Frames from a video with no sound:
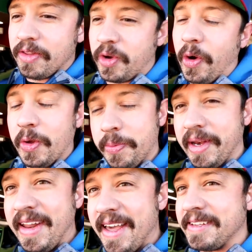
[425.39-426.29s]
The coil would have
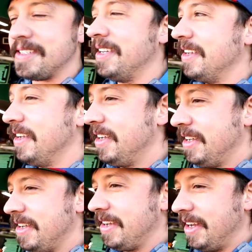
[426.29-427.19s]
been next.
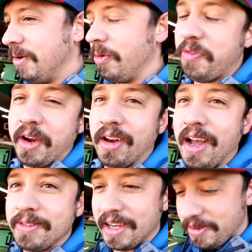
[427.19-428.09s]
We figured it
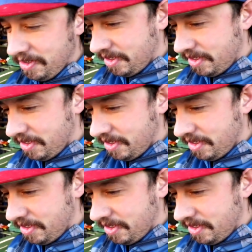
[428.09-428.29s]
out though.